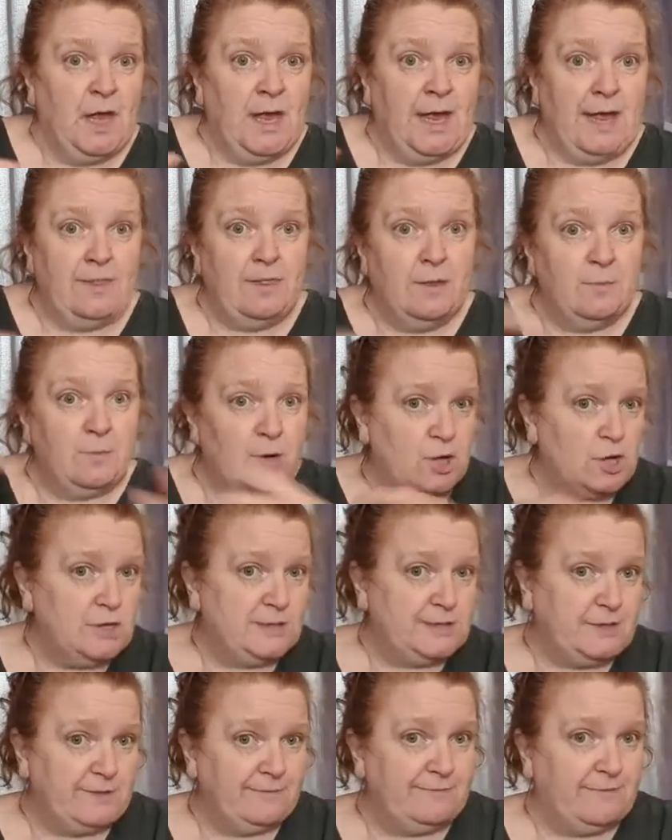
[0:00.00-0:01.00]
in the
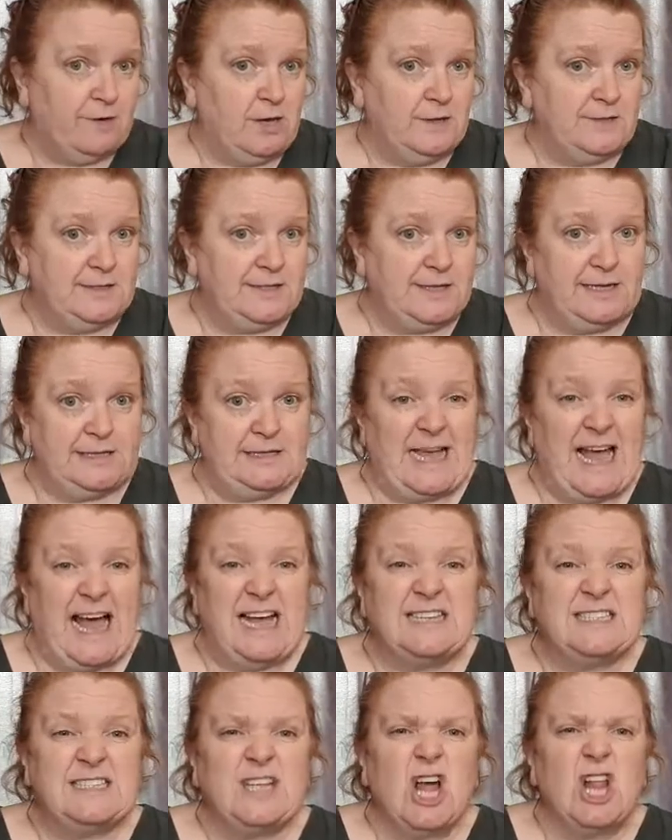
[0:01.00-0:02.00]
purse that follows this
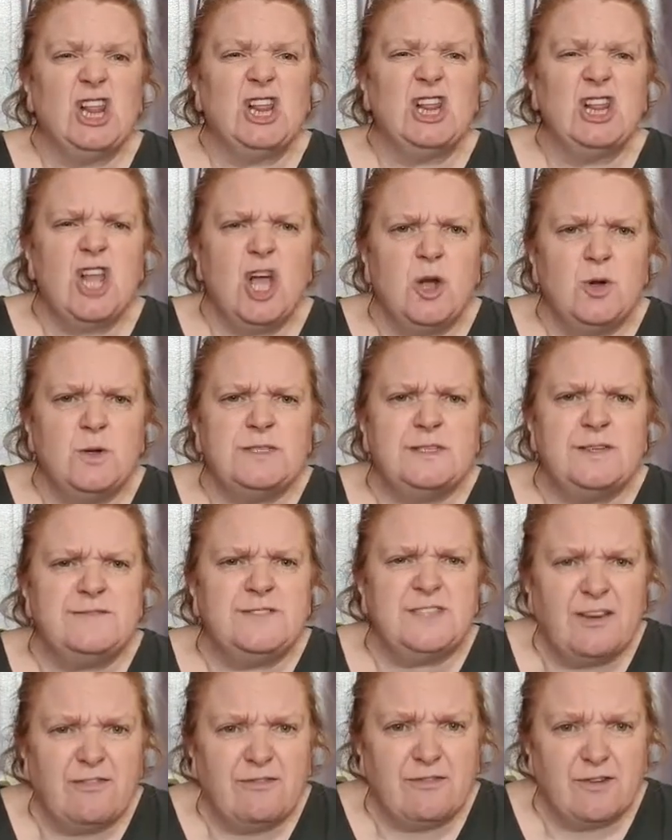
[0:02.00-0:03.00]
has loads of
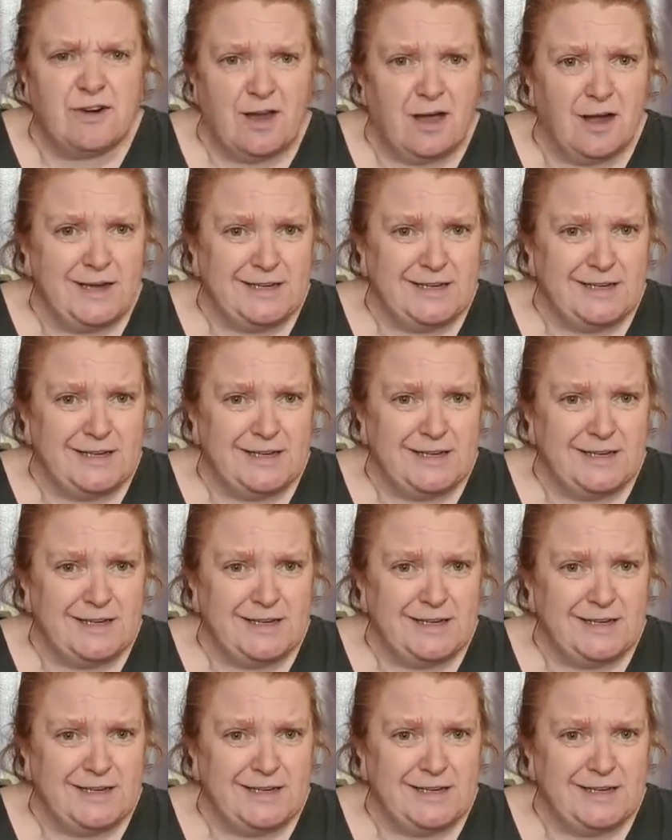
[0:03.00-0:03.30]
different